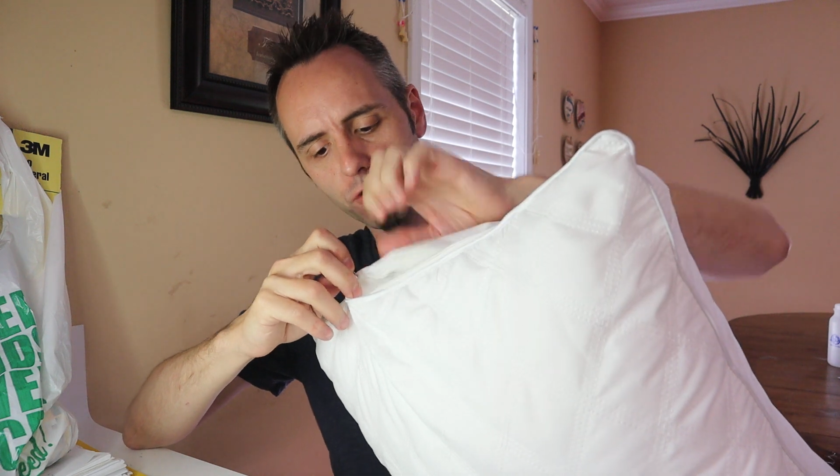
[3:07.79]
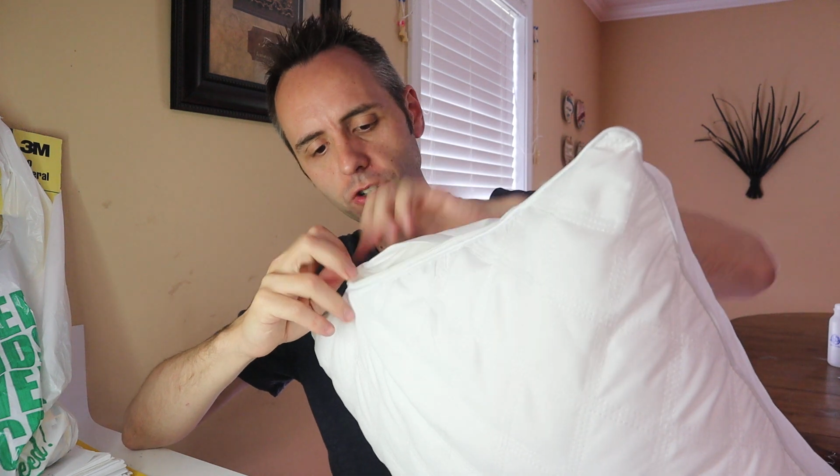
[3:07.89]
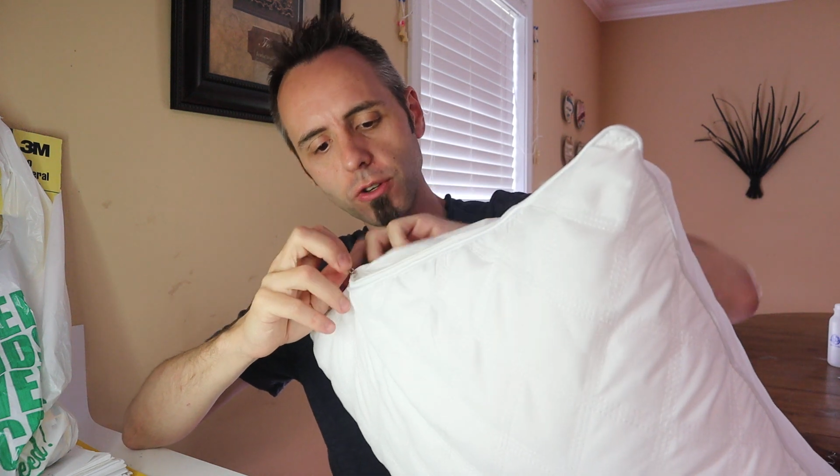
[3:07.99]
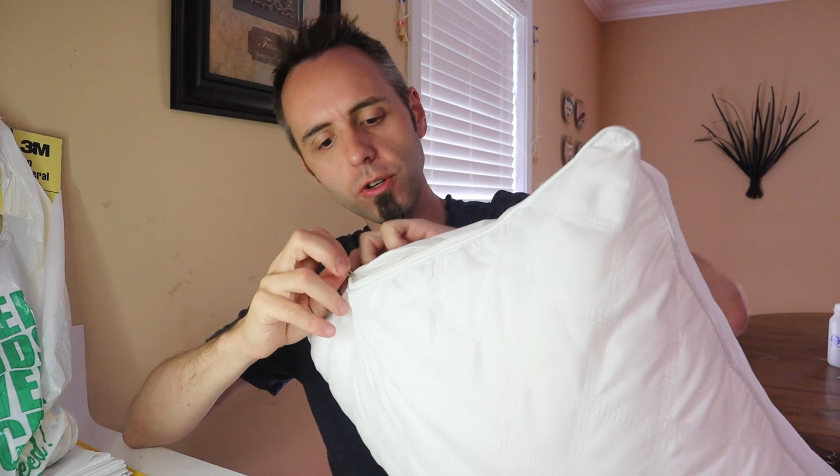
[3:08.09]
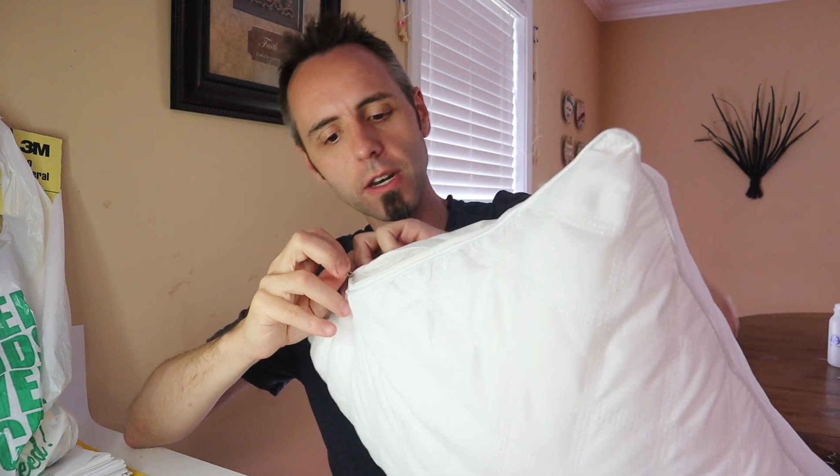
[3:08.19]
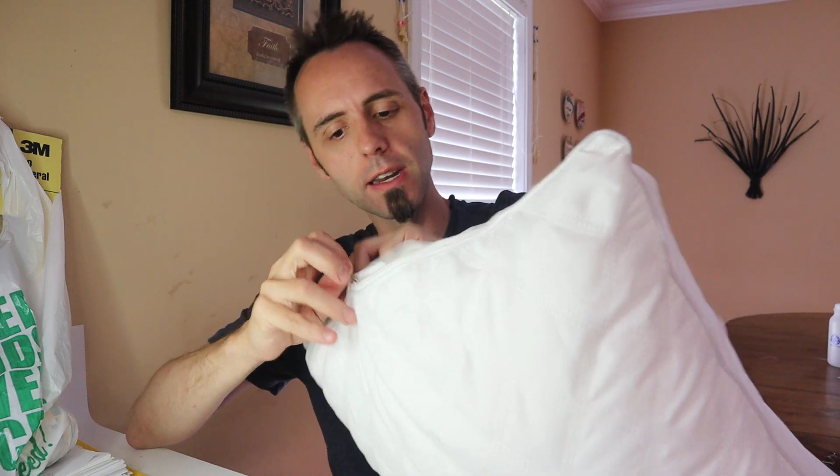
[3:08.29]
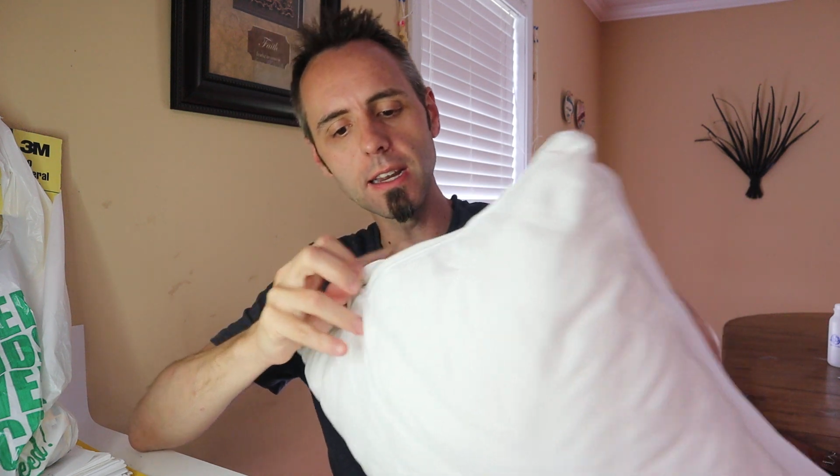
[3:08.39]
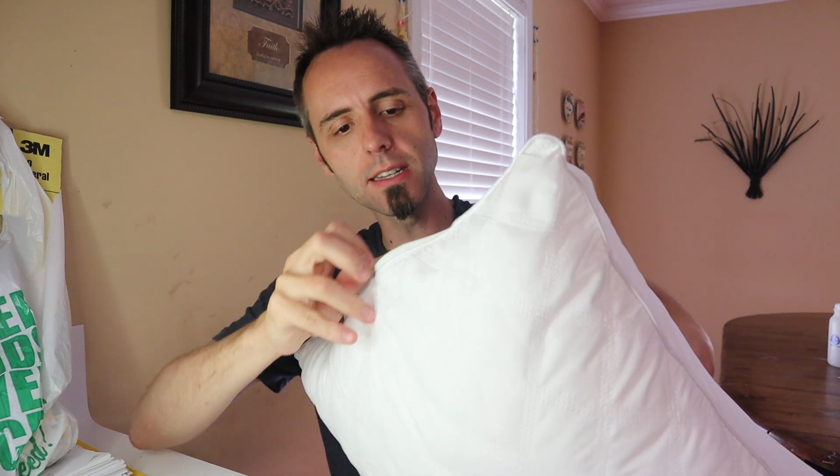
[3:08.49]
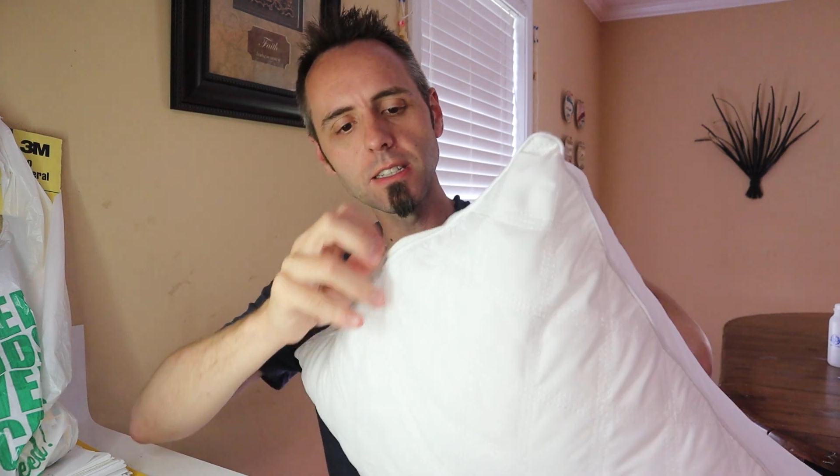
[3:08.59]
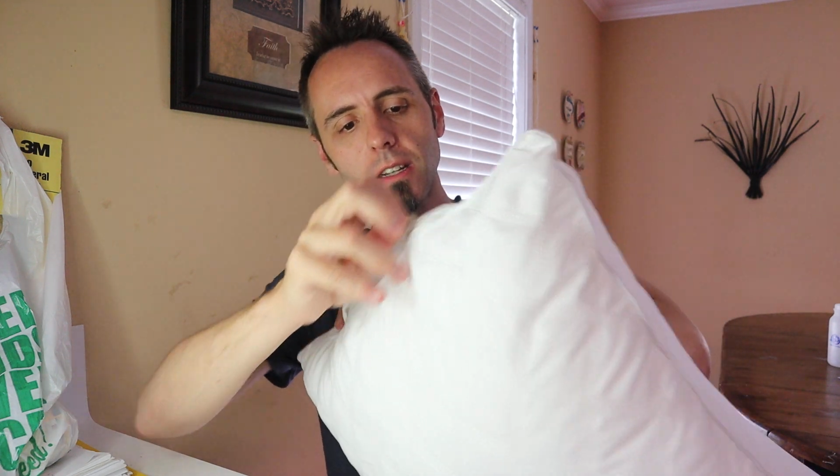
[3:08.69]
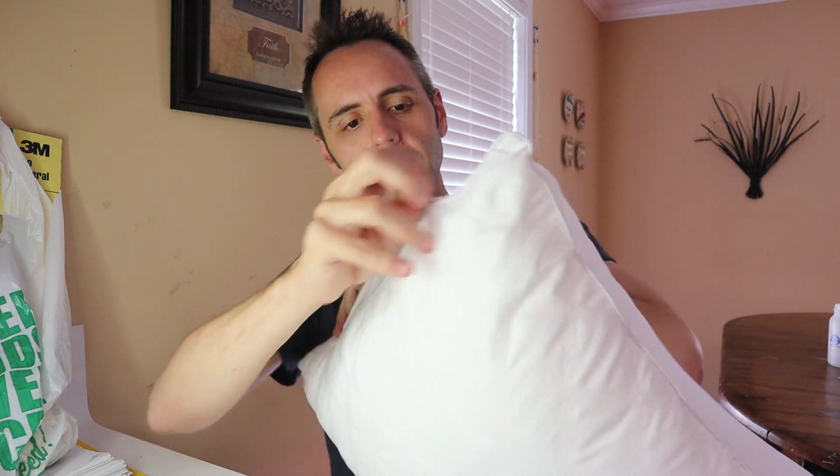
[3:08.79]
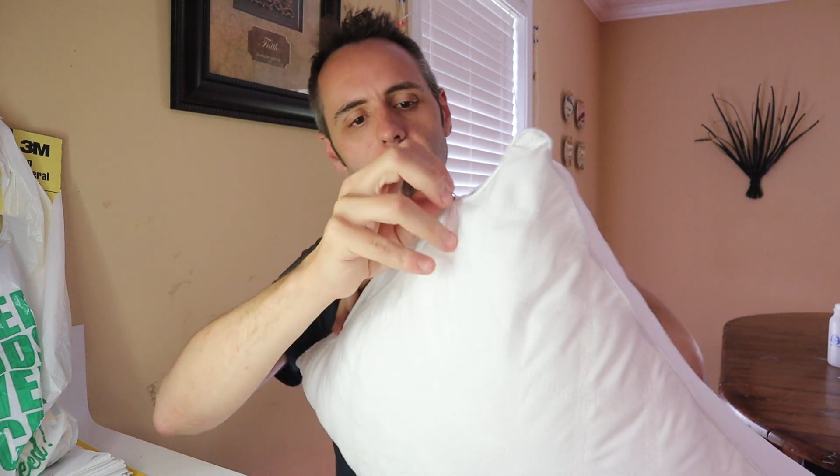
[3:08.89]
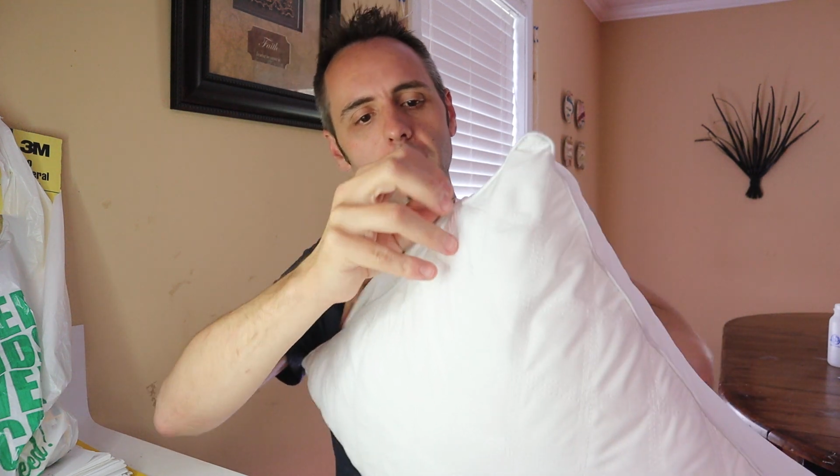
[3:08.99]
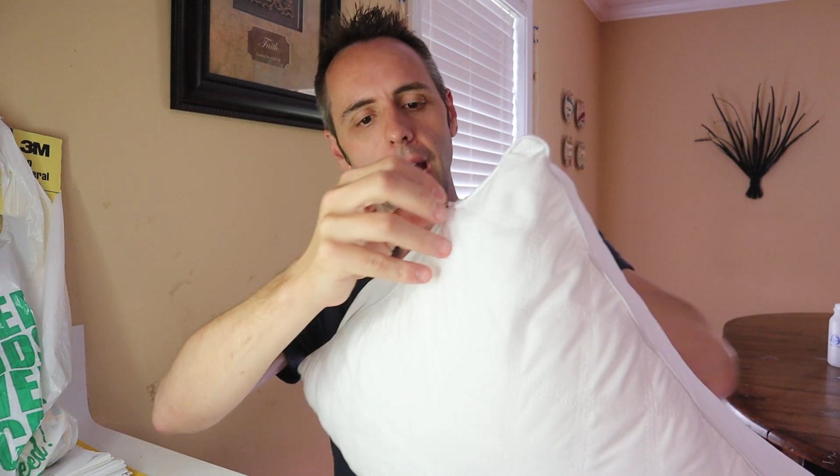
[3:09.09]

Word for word: so you can easily